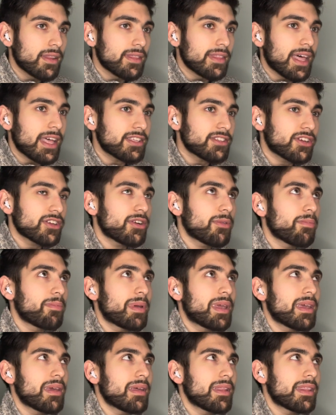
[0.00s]
that's gonna
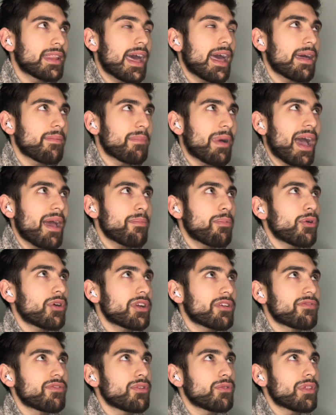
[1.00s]
be that. My
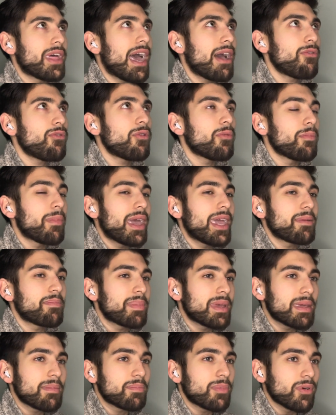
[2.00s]
point of view, that will make
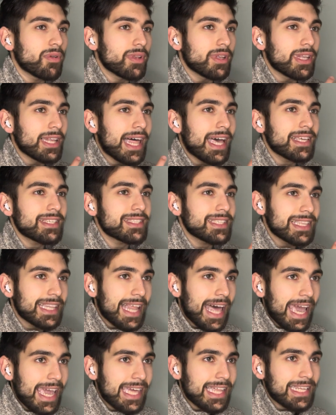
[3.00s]
people less
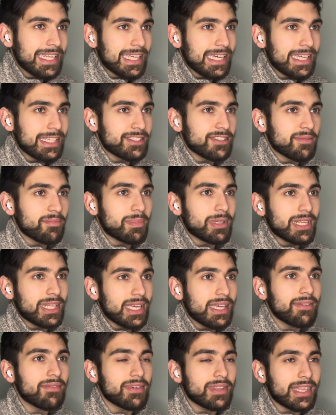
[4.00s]
likely to
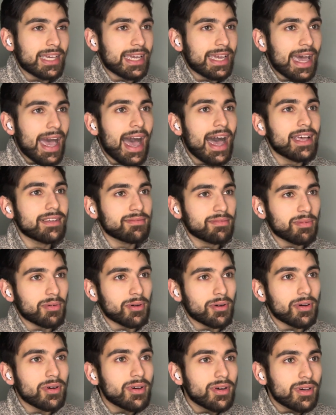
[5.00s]
believe in the
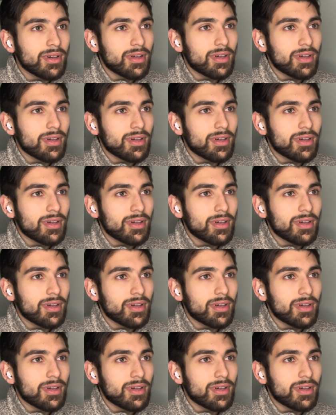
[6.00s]
gospel